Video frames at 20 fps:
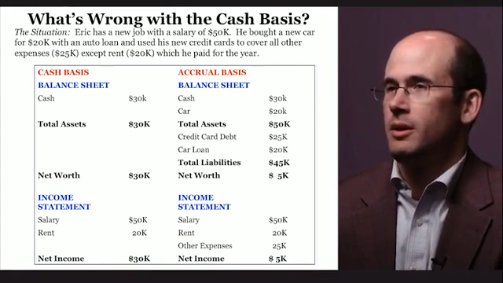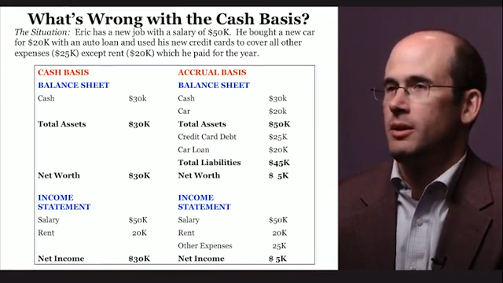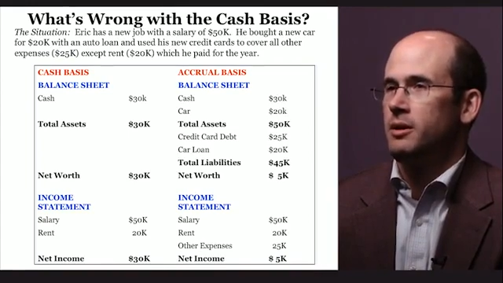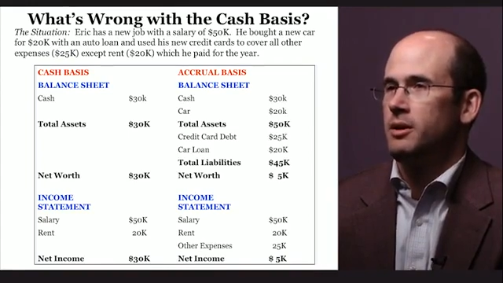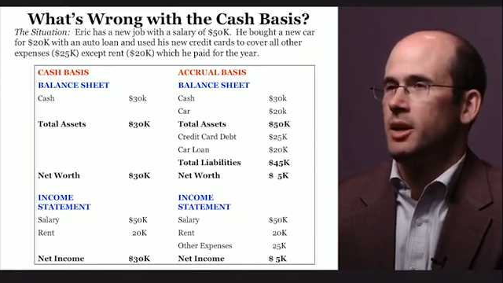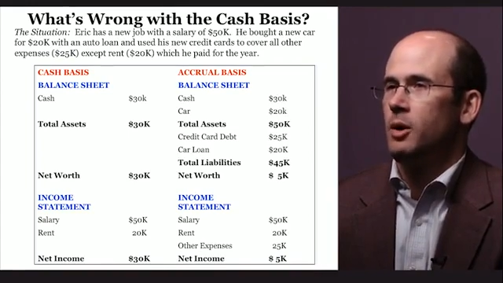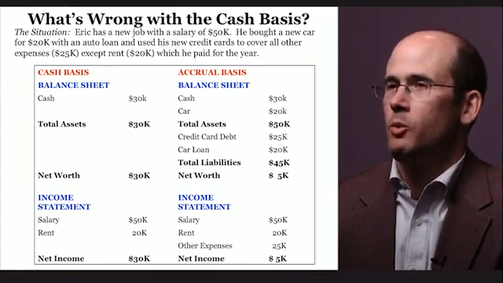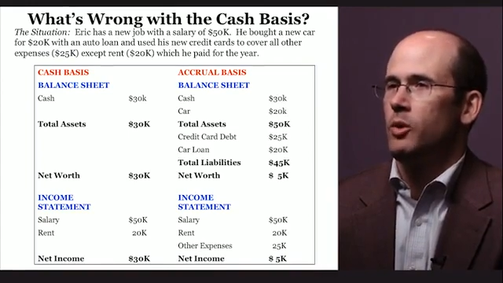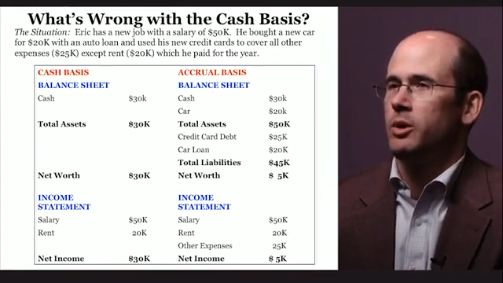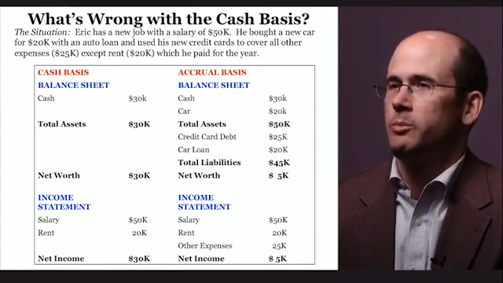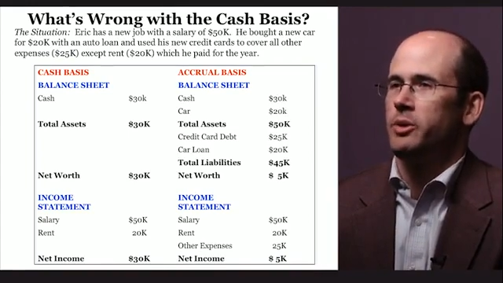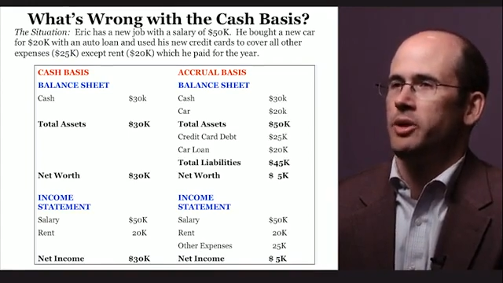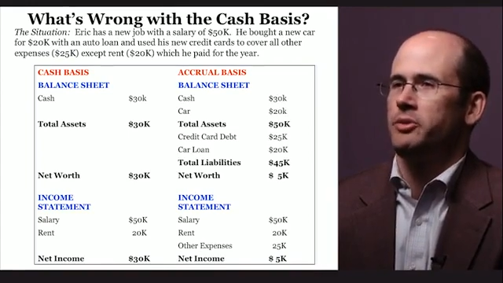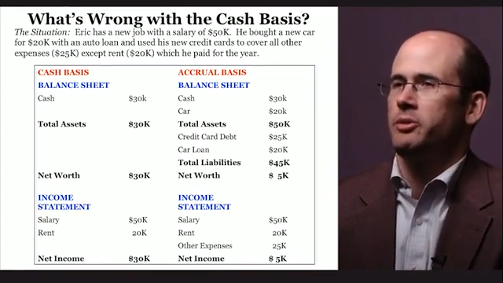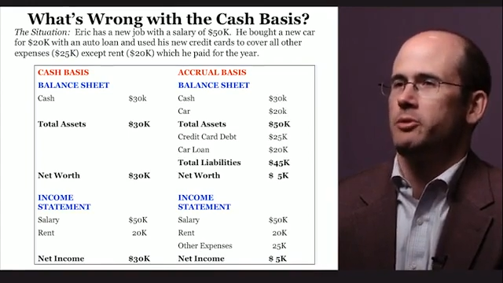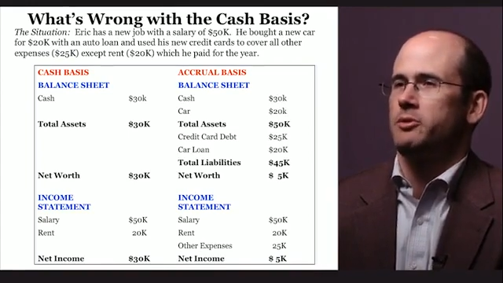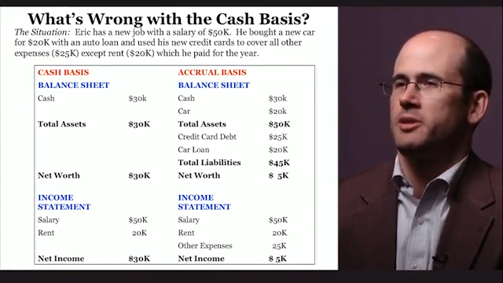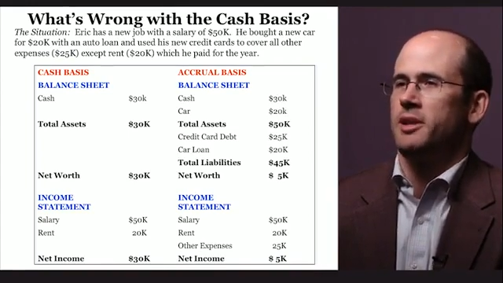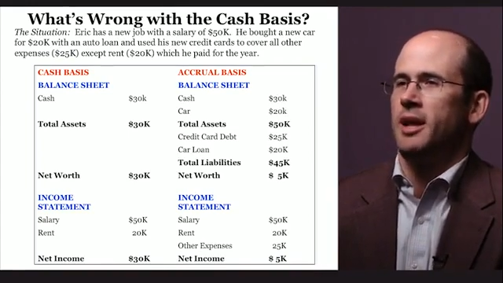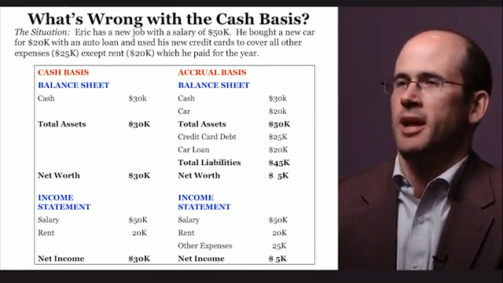Now what about
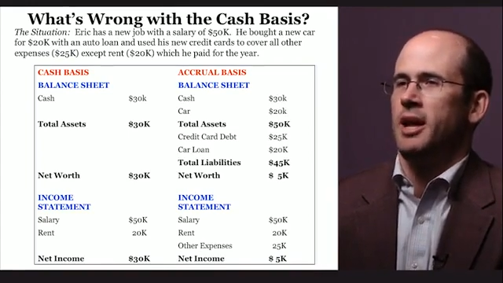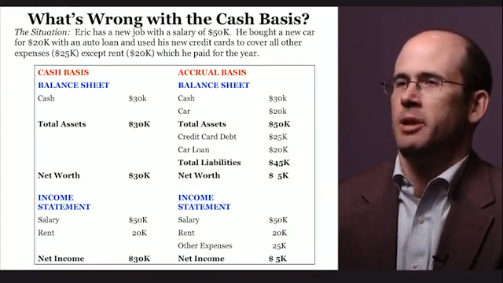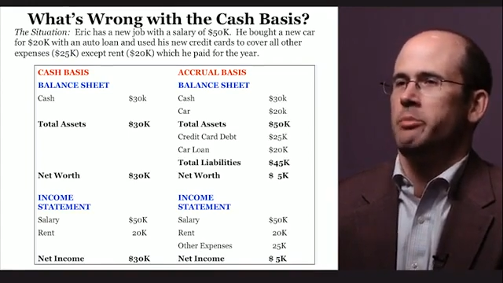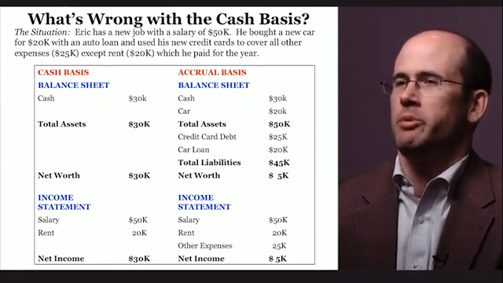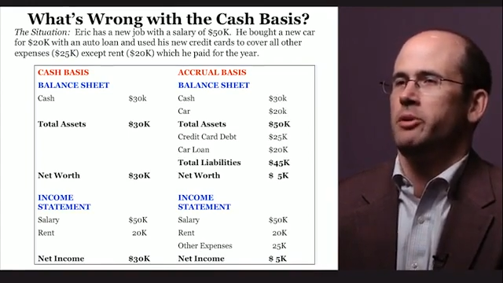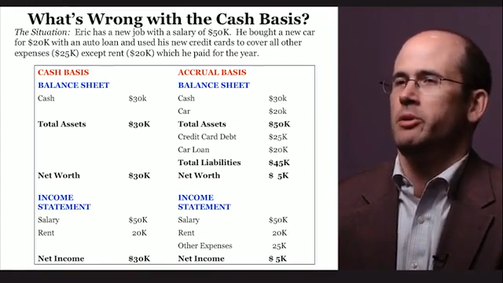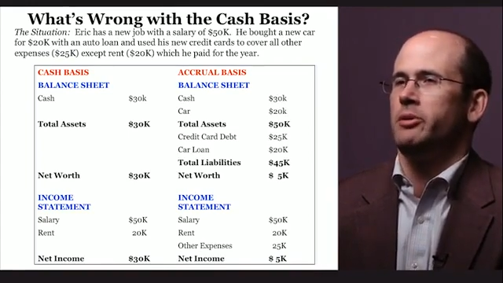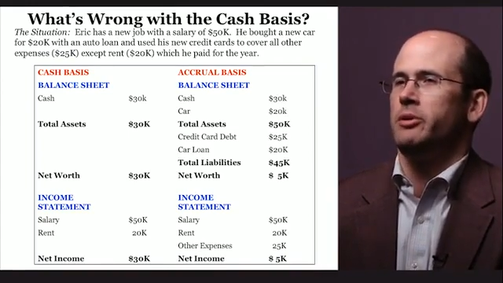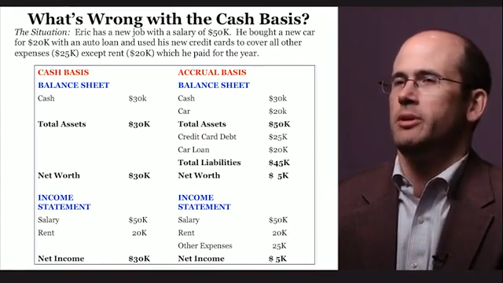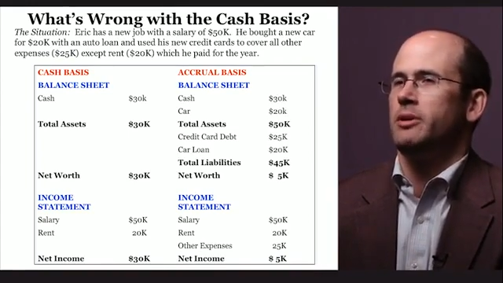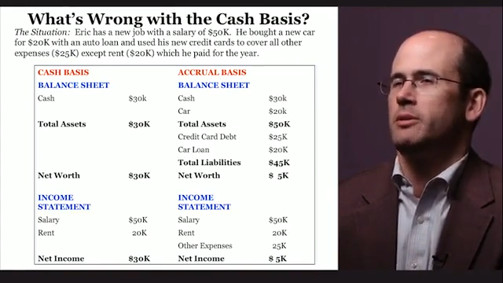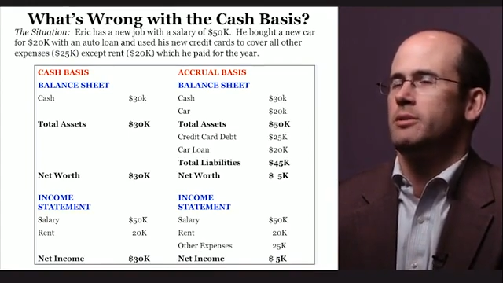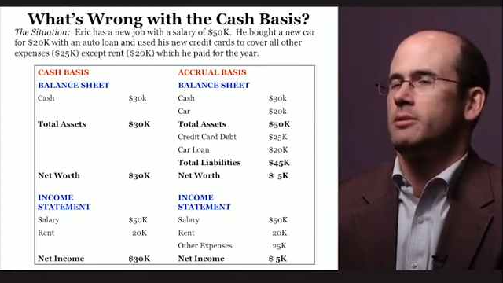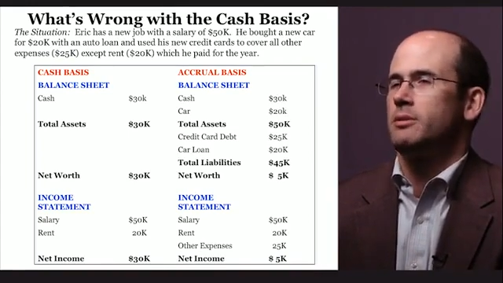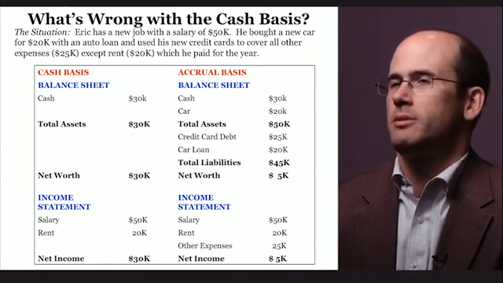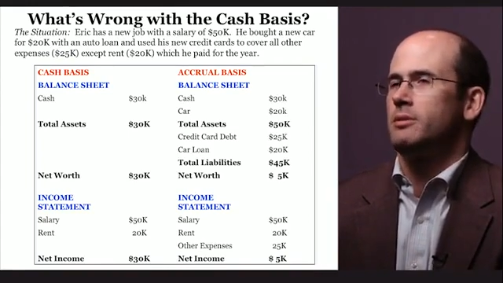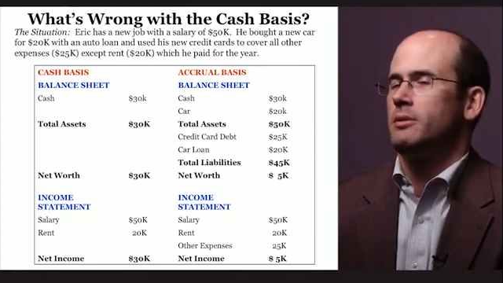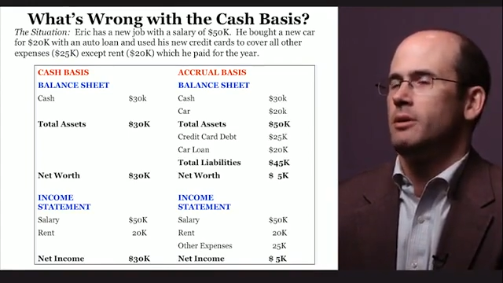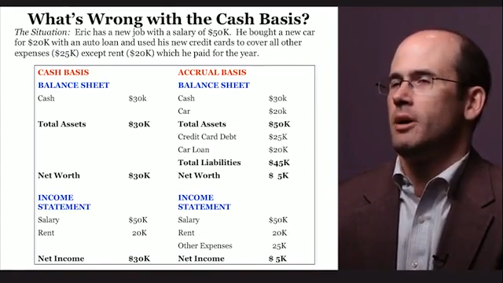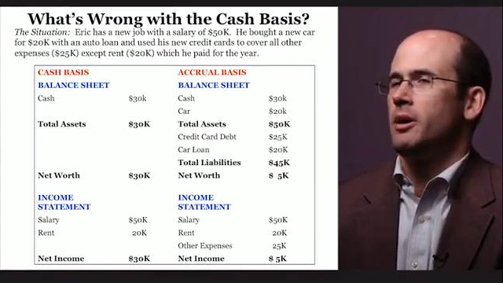those liabilities?